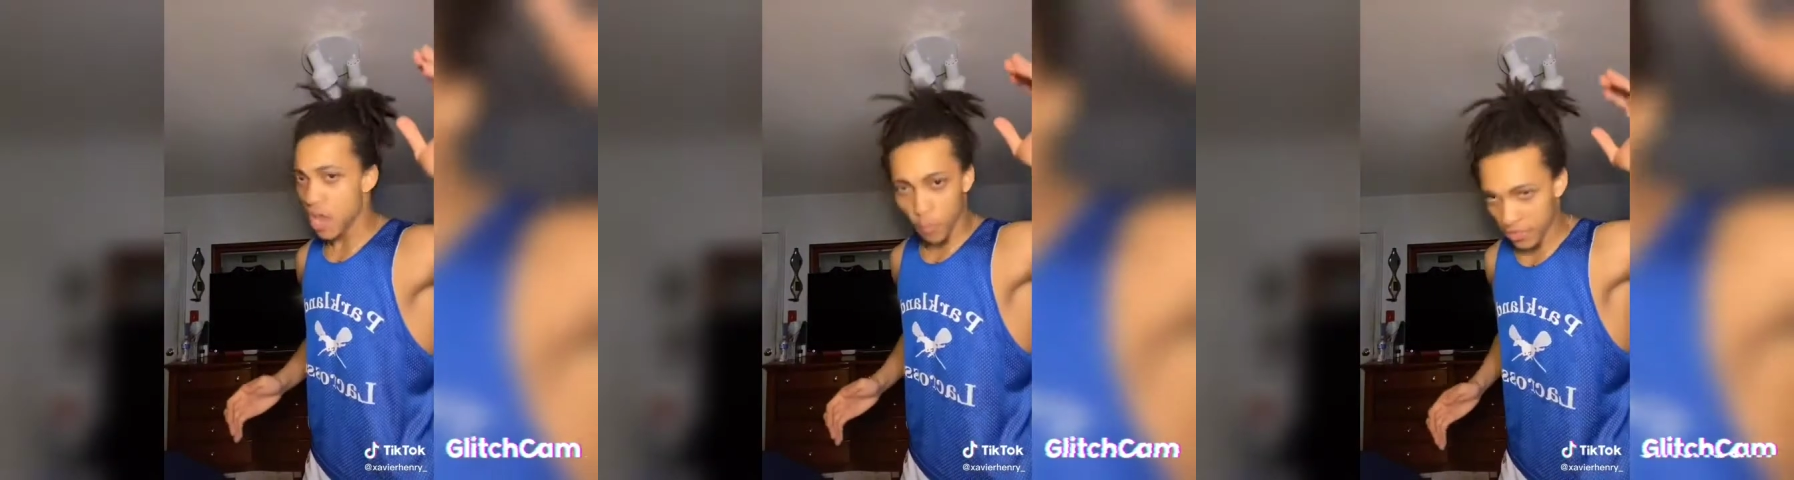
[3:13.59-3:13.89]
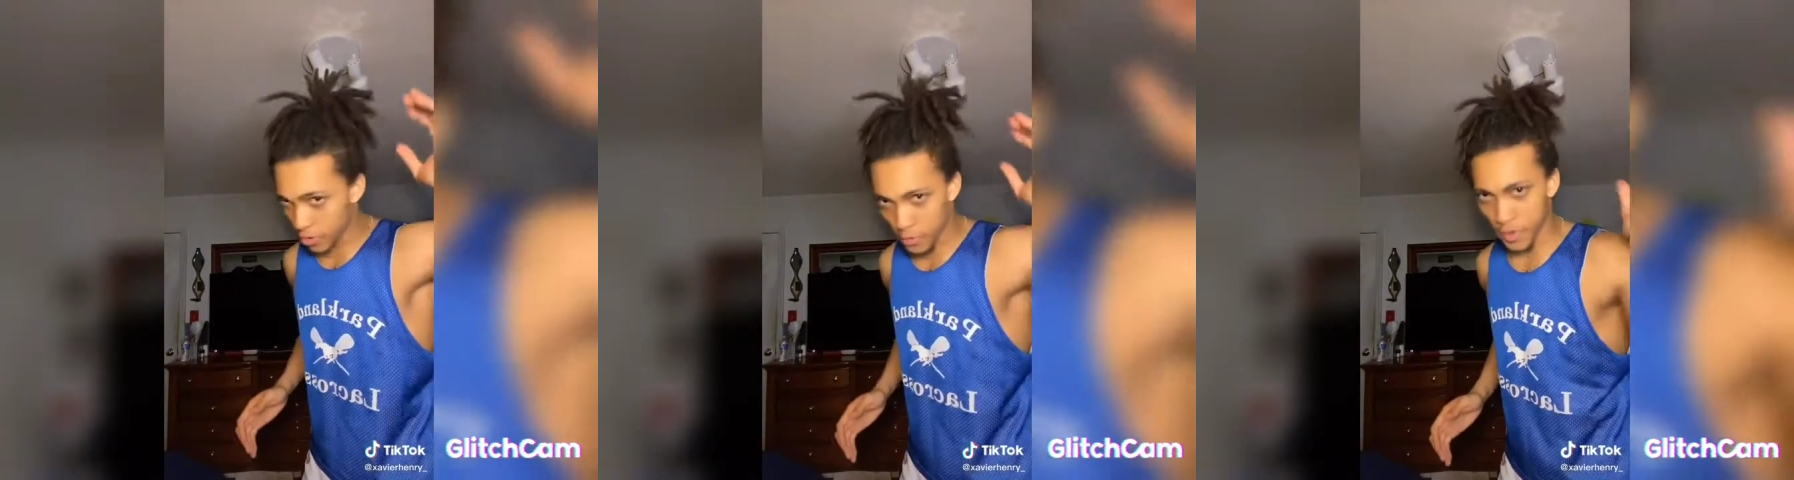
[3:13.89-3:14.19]

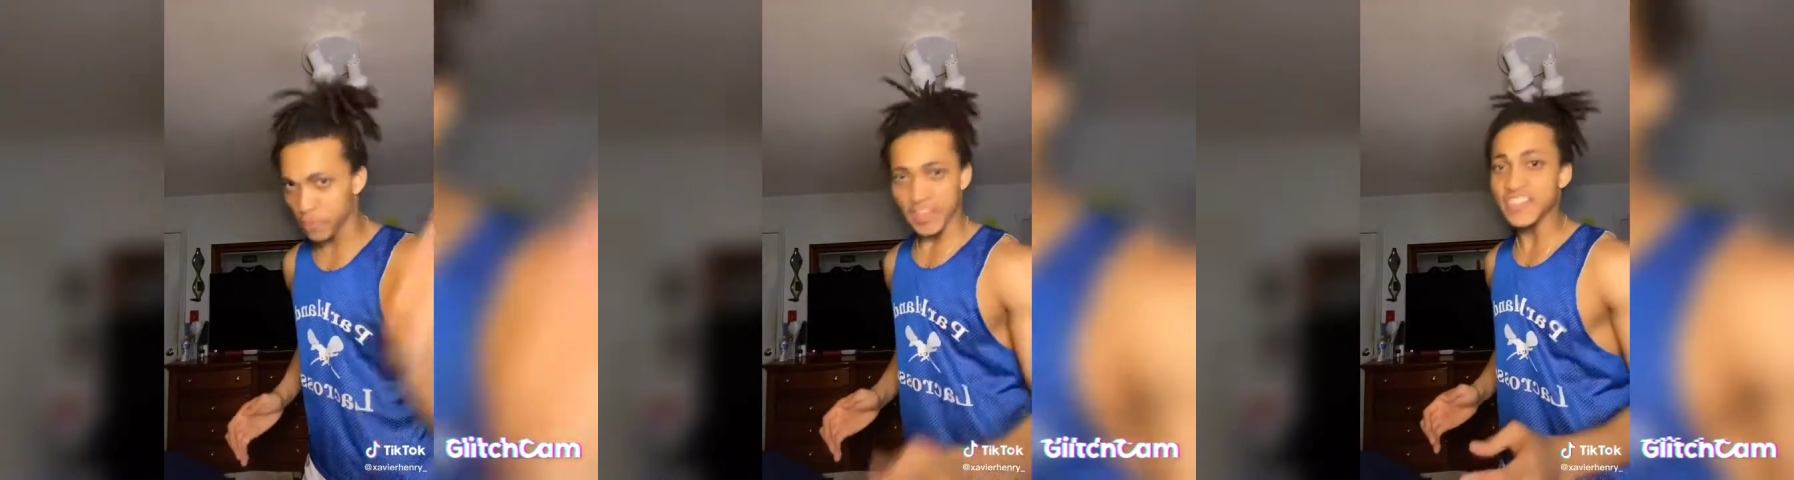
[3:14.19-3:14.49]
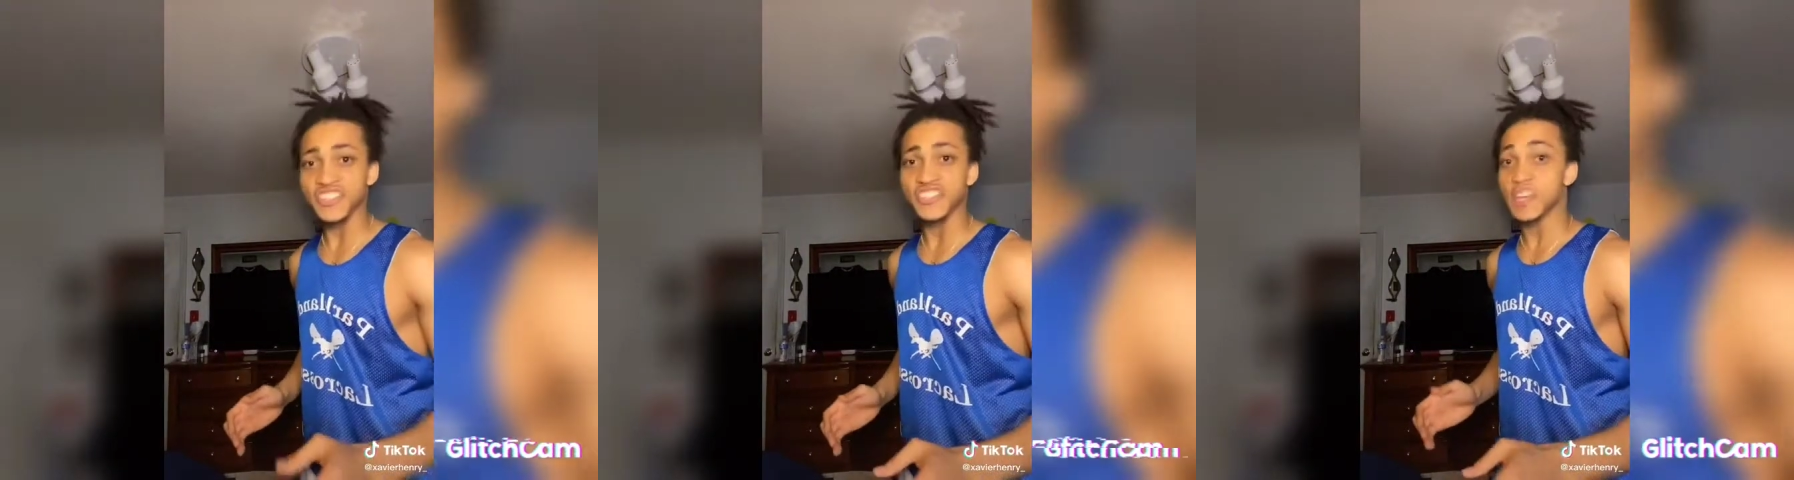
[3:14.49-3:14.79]
whether you're in a
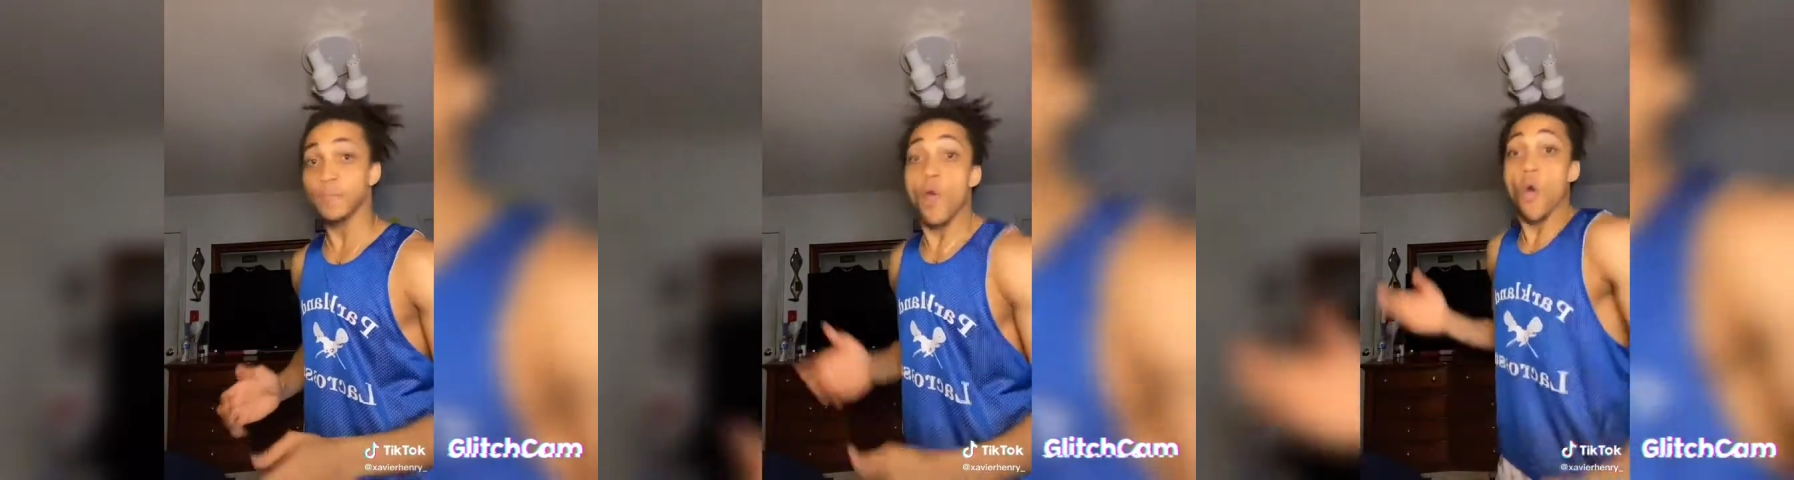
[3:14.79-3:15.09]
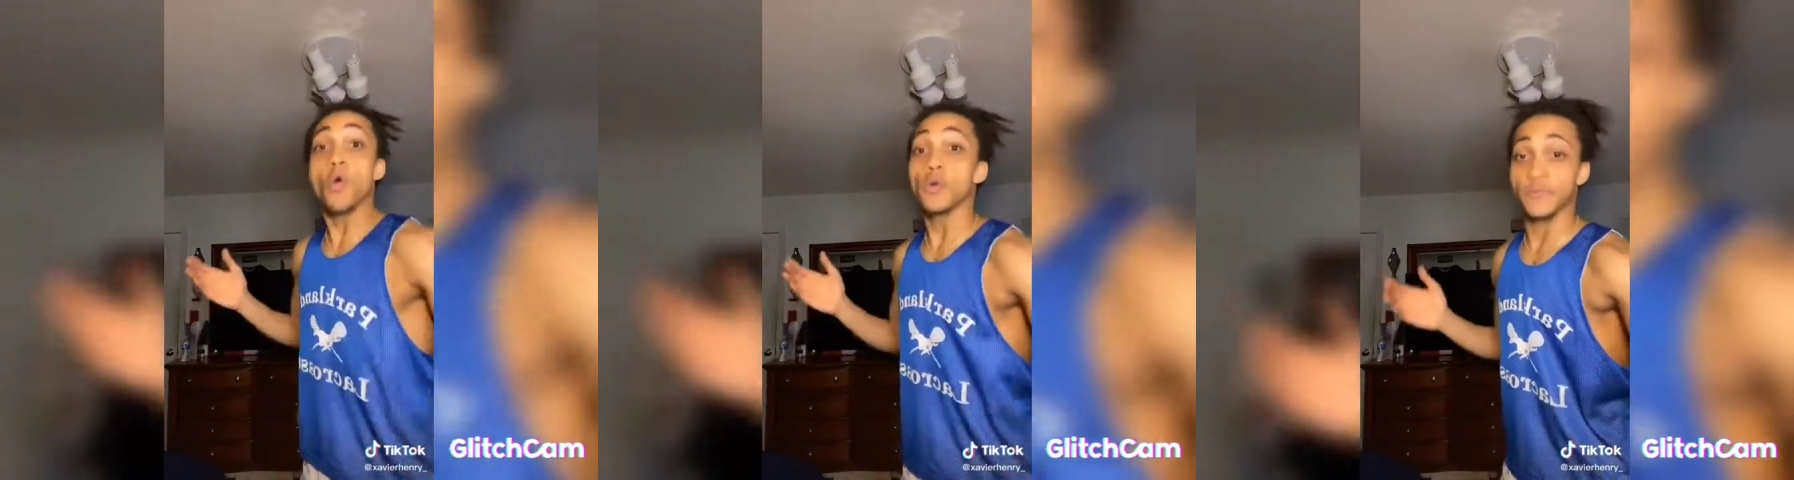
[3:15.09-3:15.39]
relationship
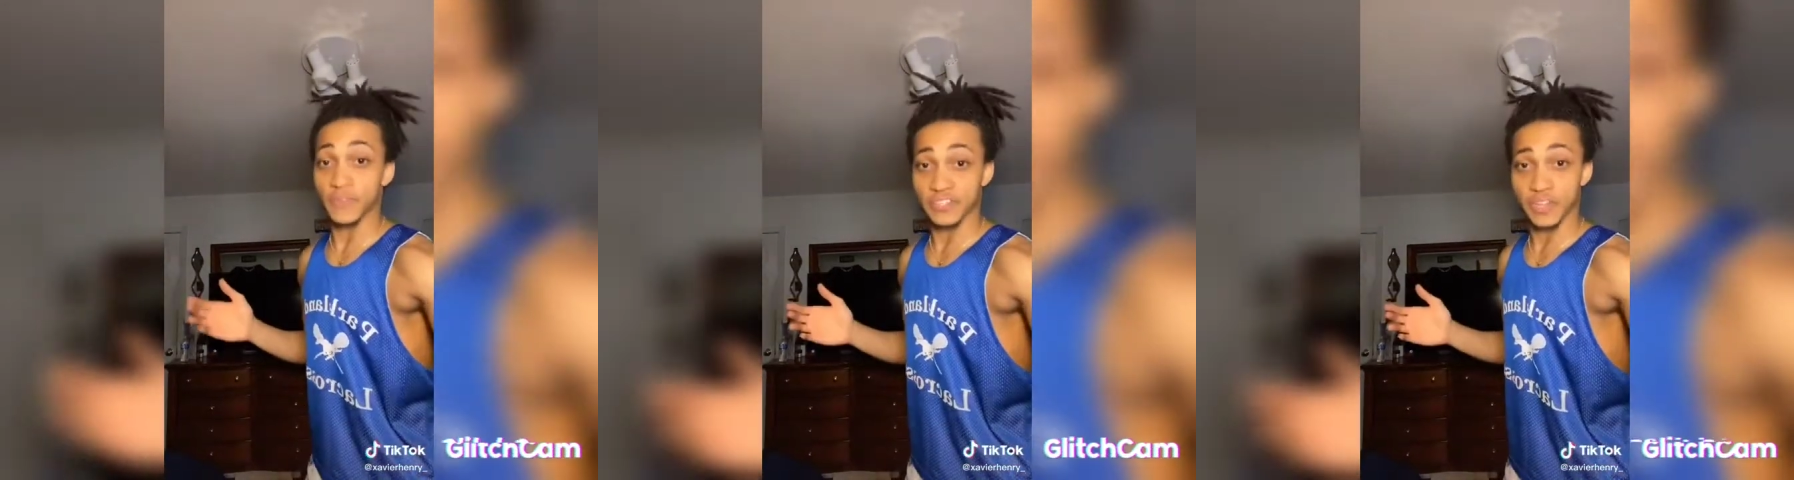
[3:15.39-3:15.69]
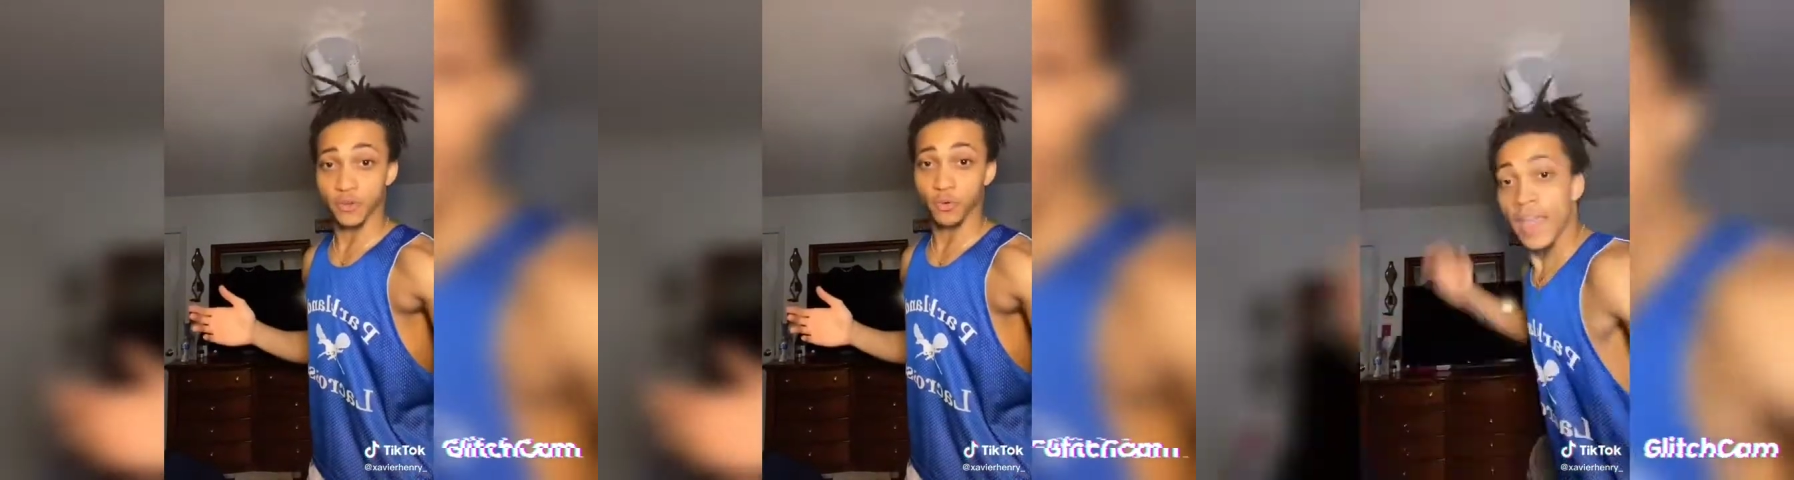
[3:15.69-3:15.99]
or if you're single.